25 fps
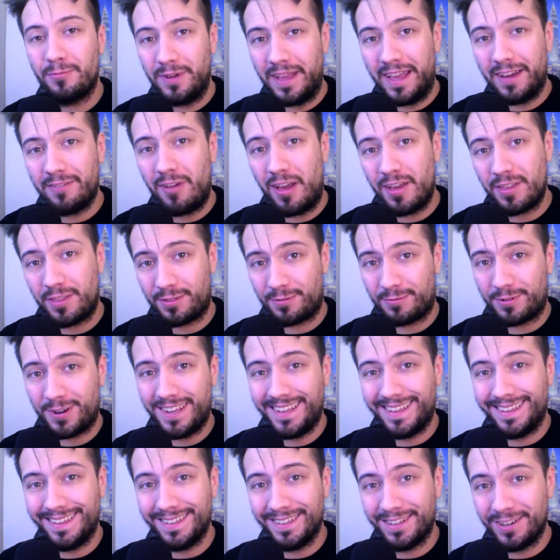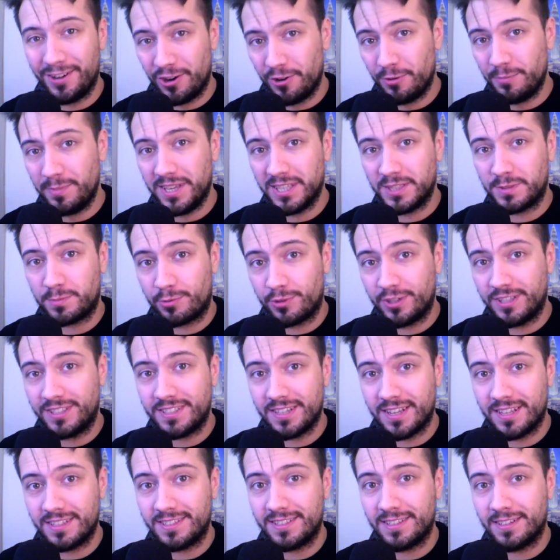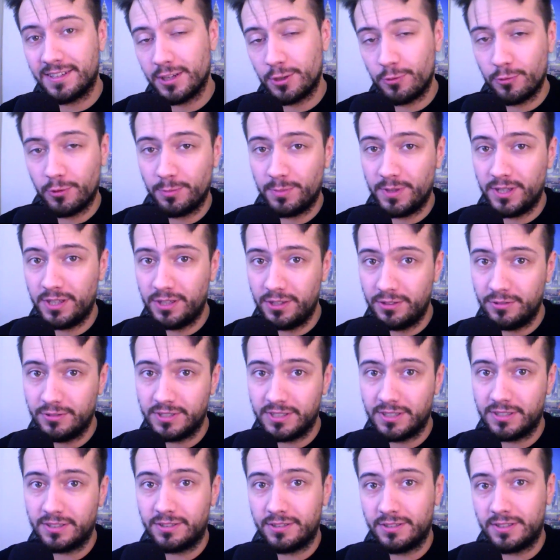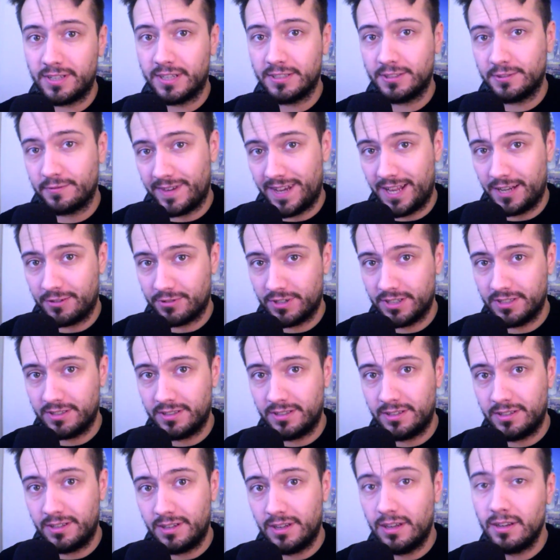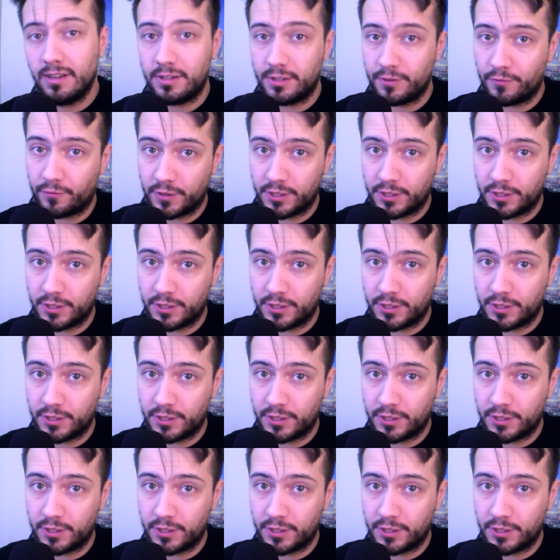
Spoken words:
We have 3 OBS presets that we'll be using to test Valorant.